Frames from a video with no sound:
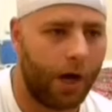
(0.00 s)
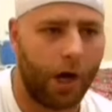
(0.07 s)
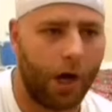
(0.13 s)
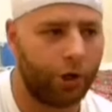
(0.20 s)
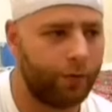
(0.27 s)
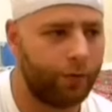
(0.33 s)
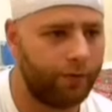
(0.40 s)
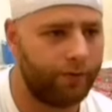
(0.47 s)
all
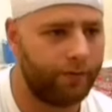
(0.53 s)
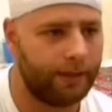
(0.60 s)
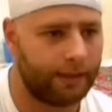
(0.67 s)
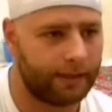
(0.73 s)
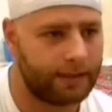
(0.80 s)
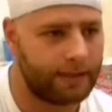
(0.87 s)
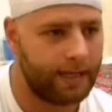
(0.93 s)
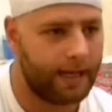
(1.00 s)
human
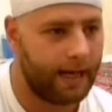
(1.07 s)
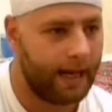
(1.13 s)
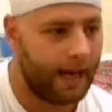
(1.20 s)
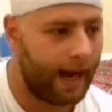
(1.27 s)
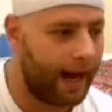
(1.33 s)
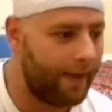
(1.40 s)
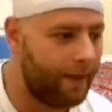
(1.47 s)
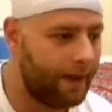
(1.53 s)
beings,
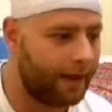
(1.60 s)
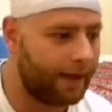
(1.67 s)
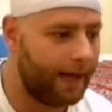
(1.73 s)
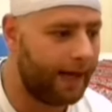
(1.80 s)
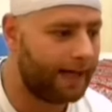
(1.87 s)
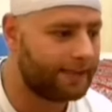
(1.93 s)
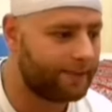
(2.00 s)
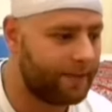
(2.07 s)
and that
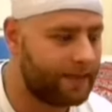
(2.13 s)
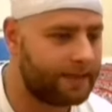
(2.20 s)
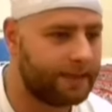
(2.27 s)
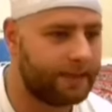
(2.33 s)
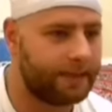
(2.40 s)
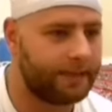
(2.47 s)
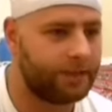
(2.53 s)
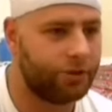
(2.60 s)
God's message
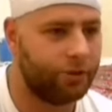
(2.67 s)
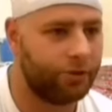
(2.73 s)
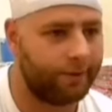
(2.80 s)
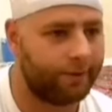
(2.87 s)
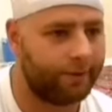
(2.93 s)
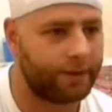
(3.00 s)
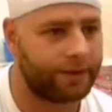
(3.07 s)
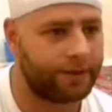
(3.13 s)
is
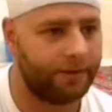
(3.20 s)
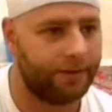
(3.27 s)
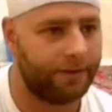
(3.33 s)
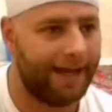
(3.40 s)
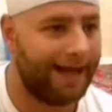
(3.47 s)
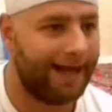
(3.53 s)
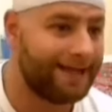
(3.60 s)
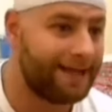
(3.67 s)
universal
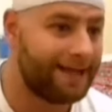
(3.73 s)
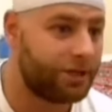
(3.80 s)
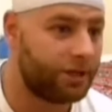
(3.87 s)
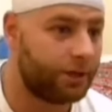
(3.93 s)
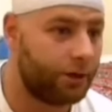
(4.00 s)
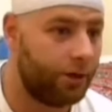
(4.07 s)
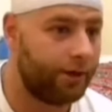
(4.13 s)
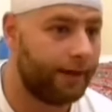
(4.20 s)
and that it should
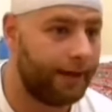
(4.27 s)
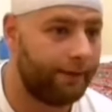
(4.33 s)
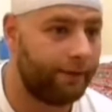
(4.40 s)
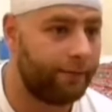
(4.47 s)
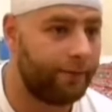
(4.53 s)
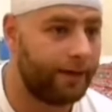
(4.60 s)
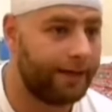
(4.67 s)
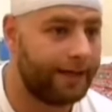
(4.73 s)
go to
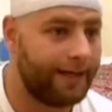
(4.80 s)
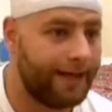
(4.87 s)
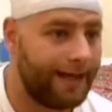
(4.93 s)
everybody.